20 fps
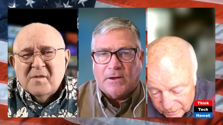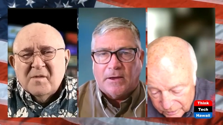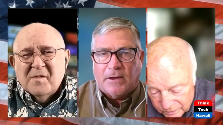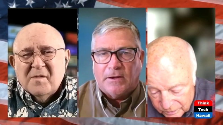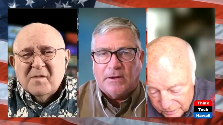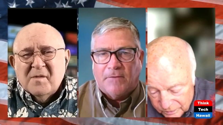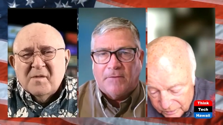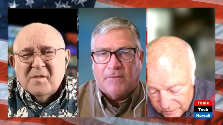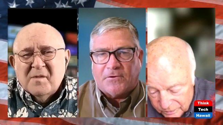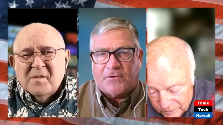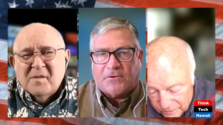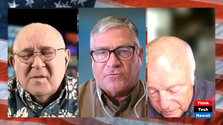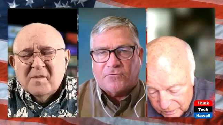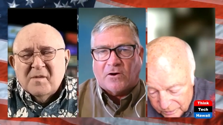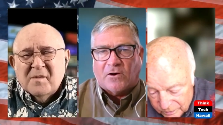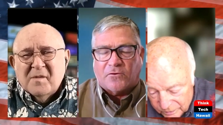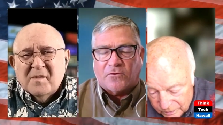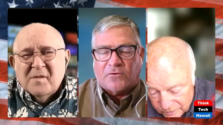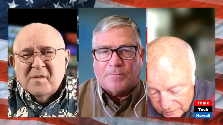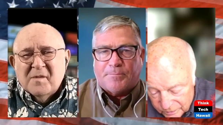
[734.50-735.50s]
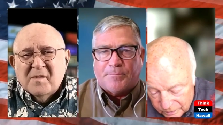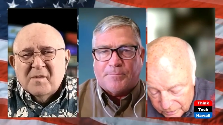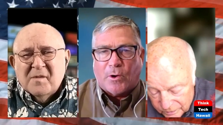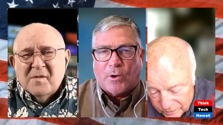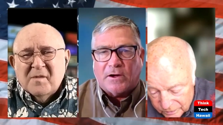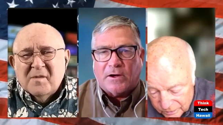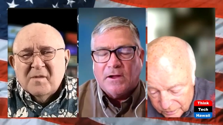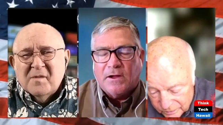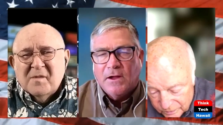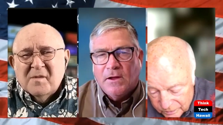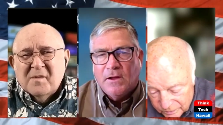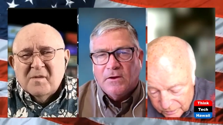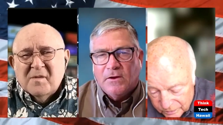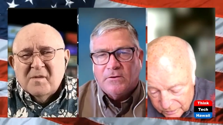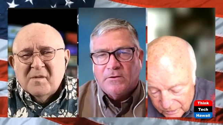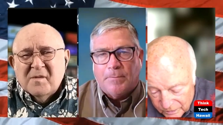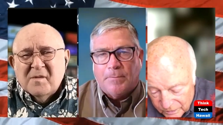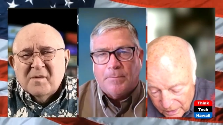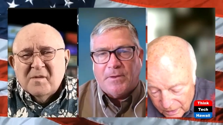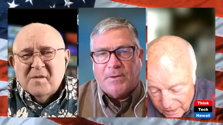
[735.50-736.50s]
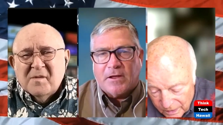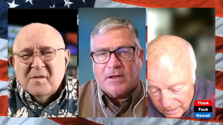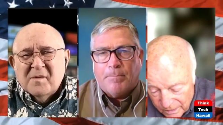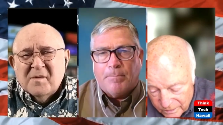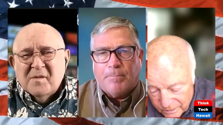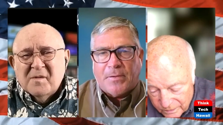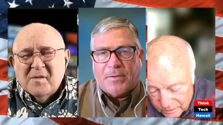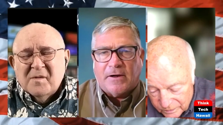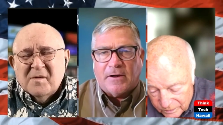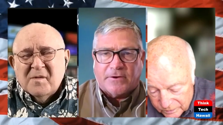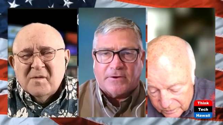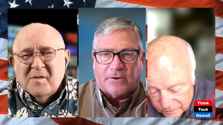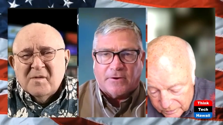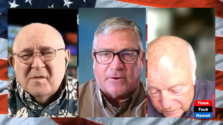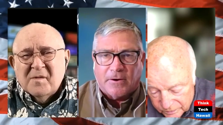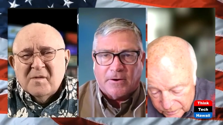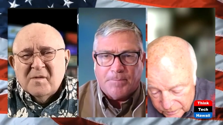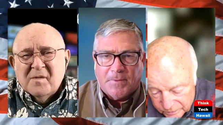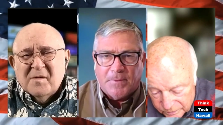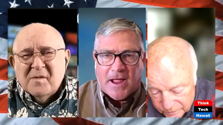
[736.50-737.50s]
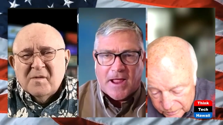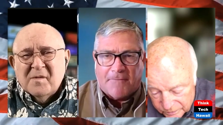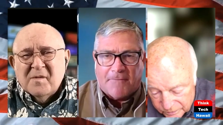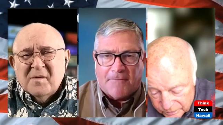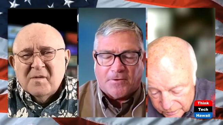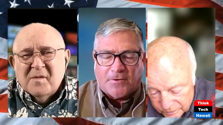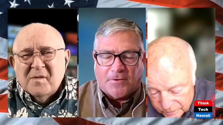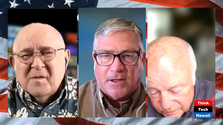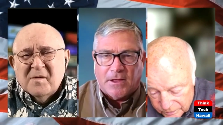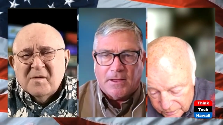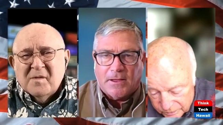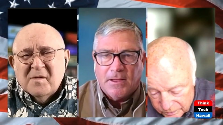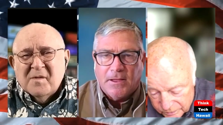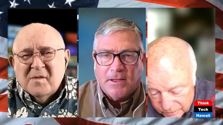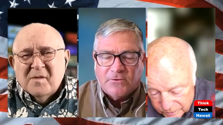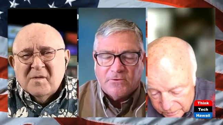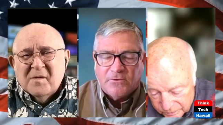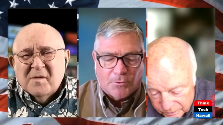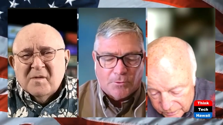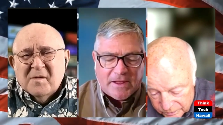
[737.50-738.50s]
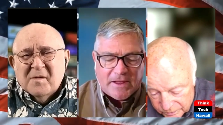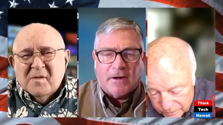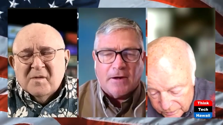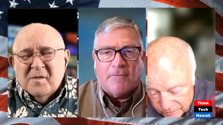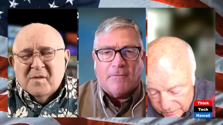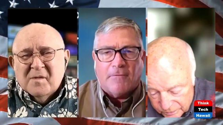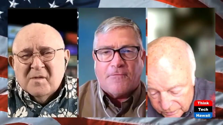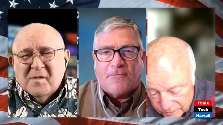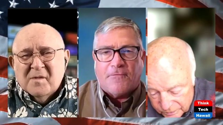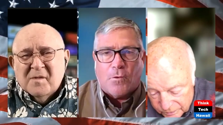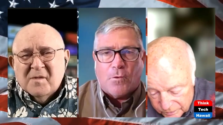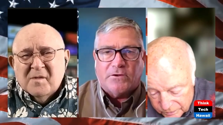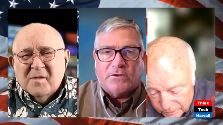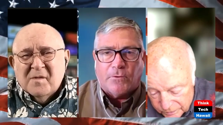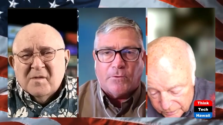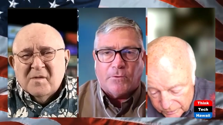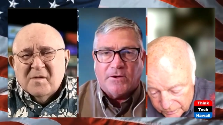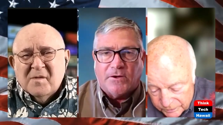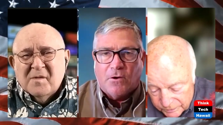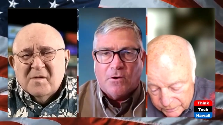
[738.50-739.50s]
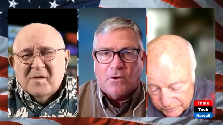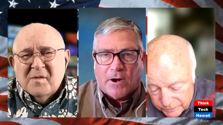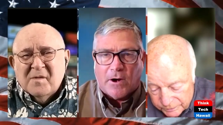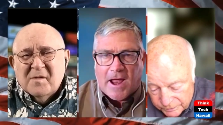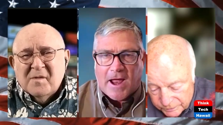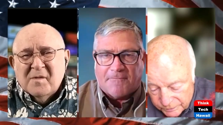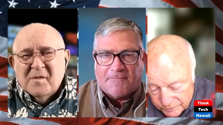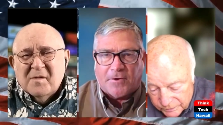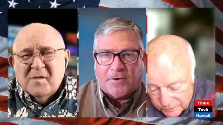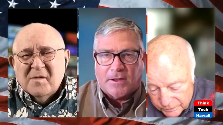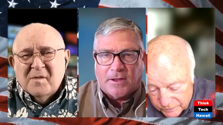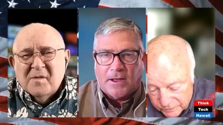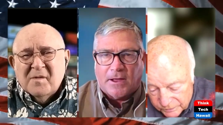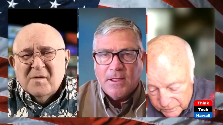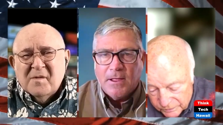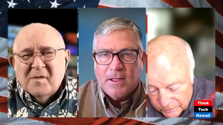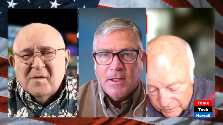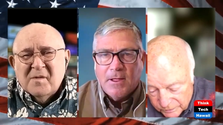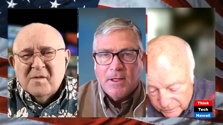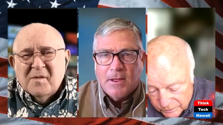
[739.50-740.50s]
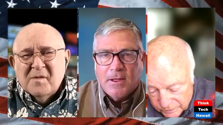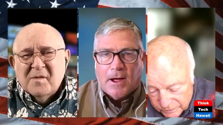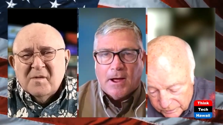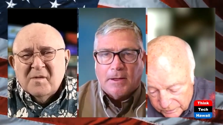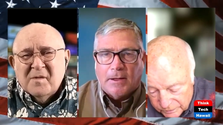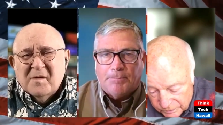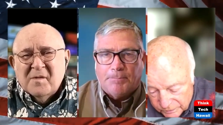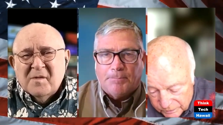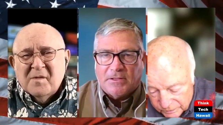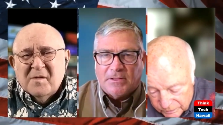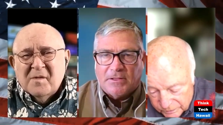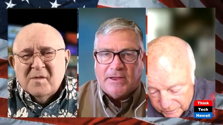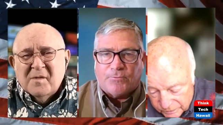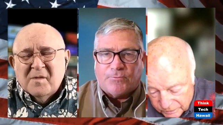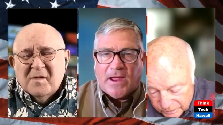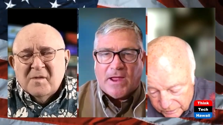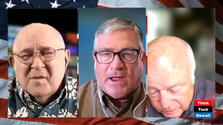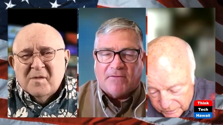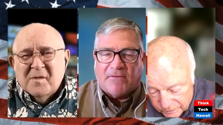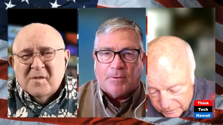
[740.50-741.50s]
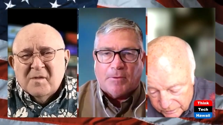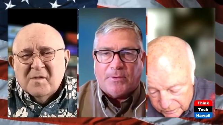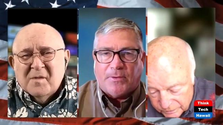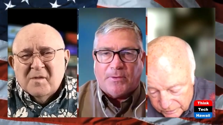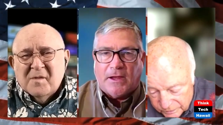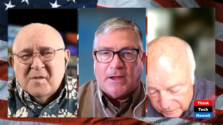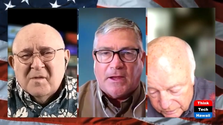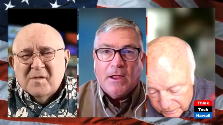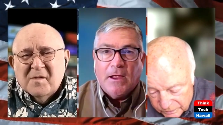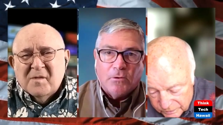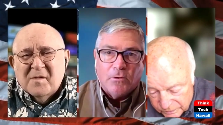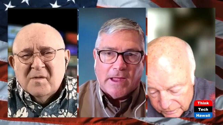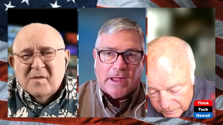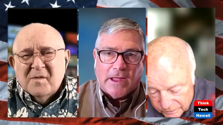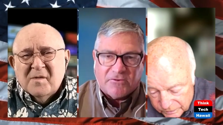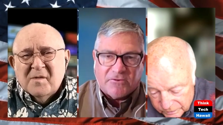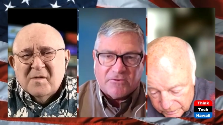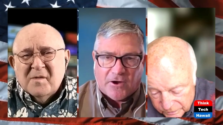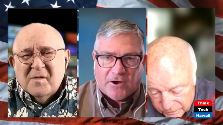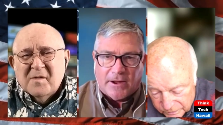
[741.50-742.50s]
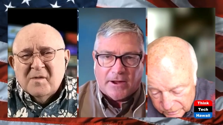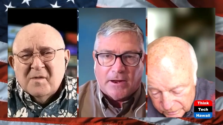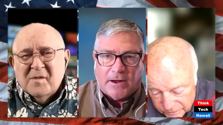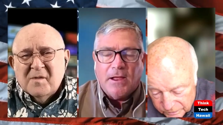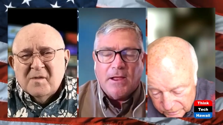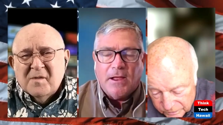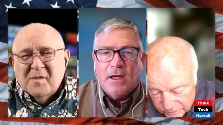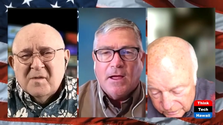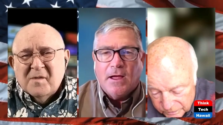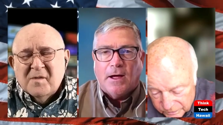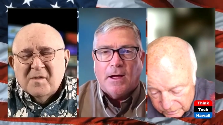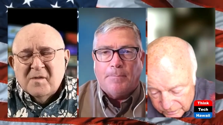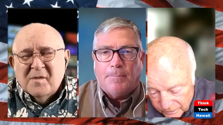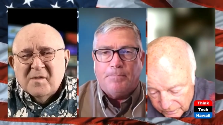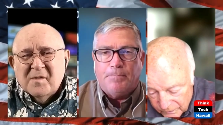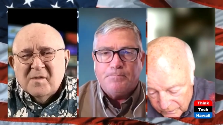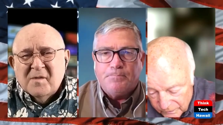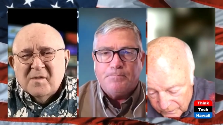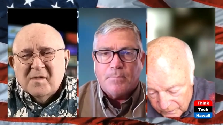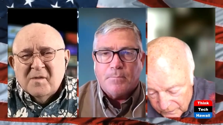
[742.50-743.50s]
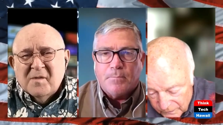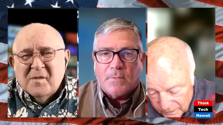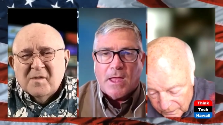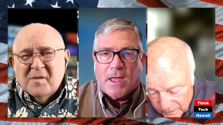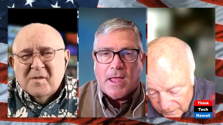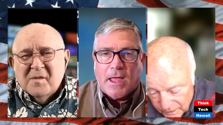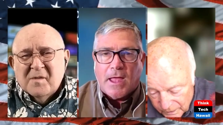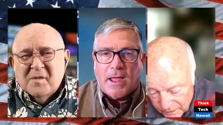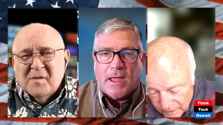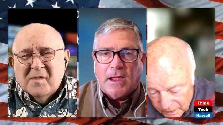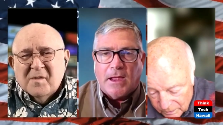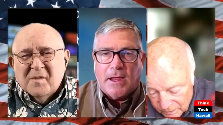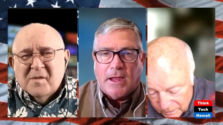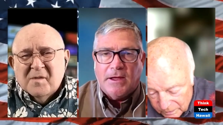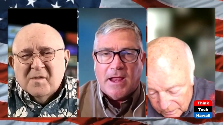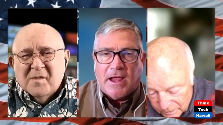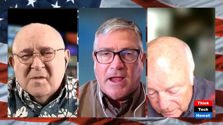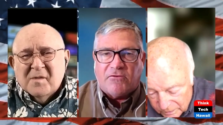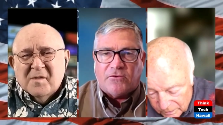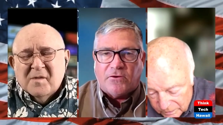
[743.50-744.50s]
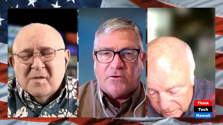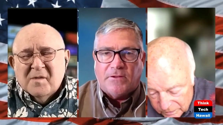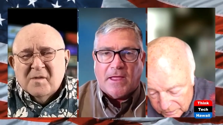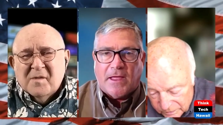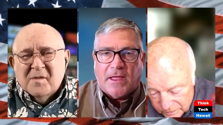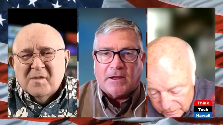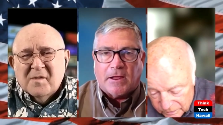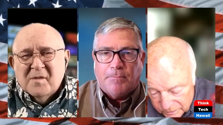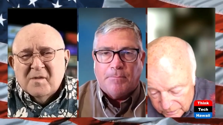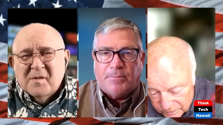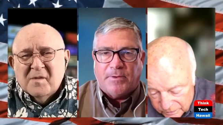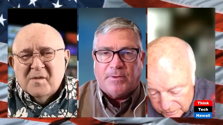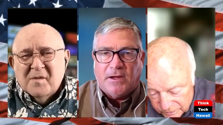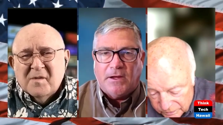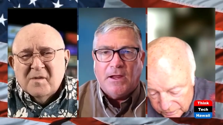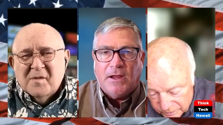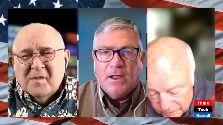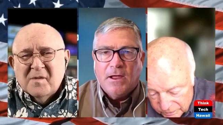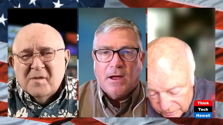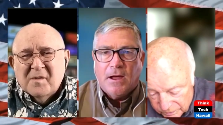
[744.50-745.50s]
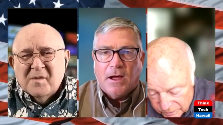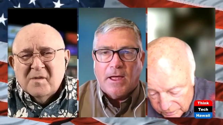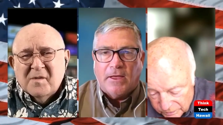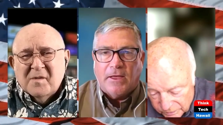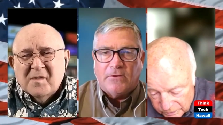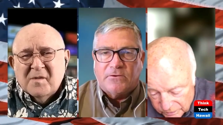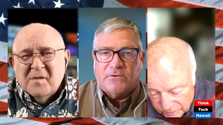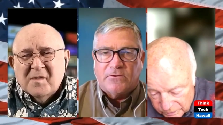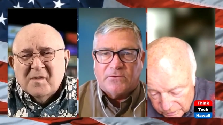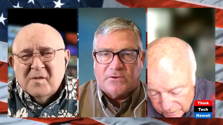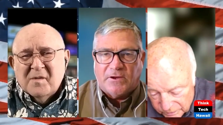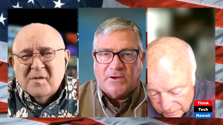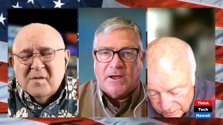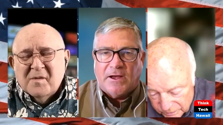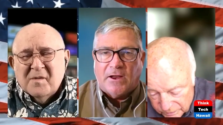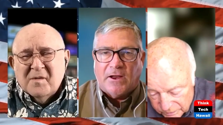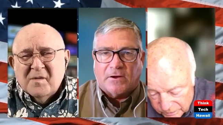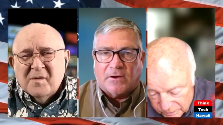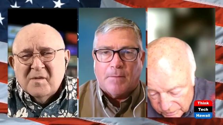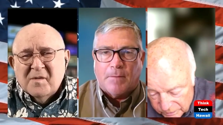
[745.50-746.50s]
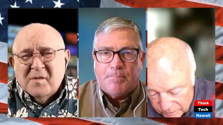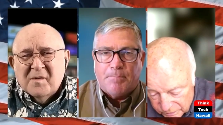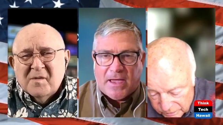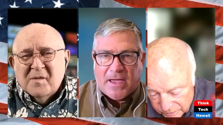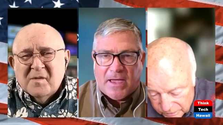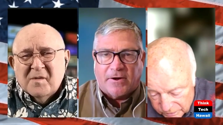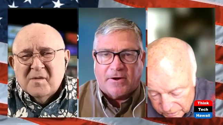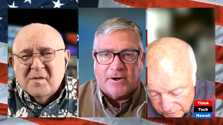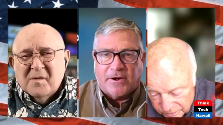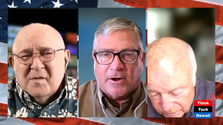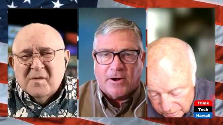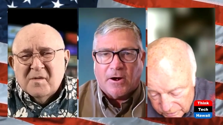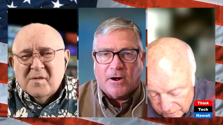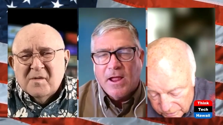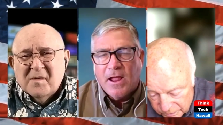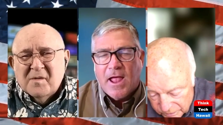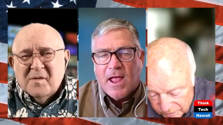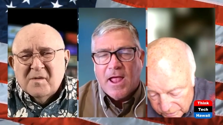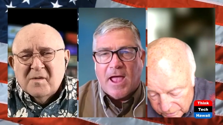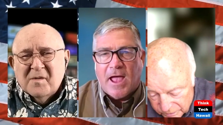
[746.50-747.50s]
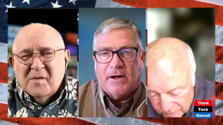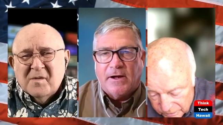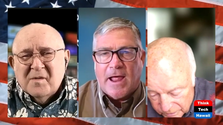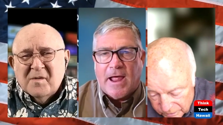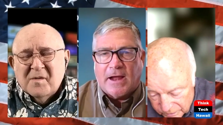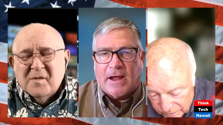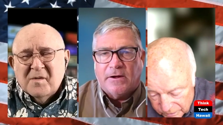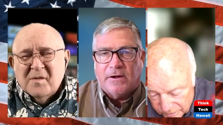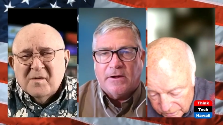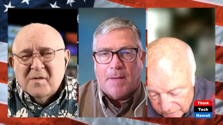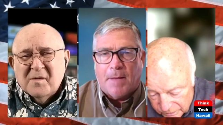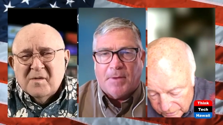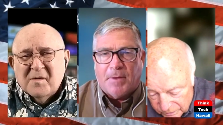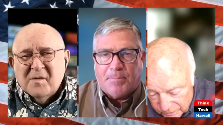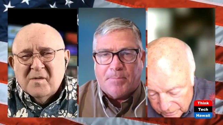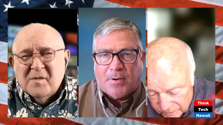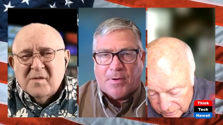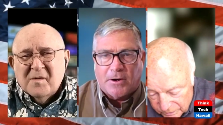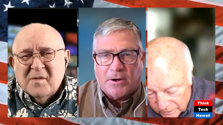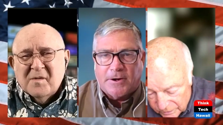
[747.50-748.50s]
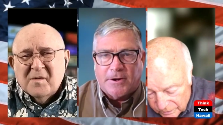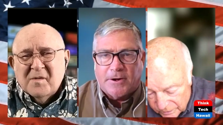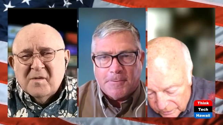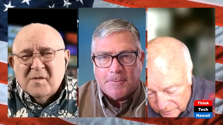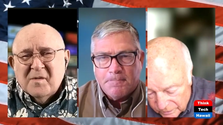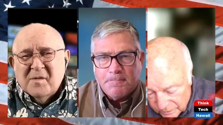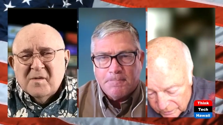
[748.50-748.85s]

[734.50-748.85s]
Speaker 1: and infrastructure support to be a competitor in Africa. So we can't afford to ignore Africa, uh, but at least we have to be like China, um, a, a nation that can be as seen as a competitor and an economic partner.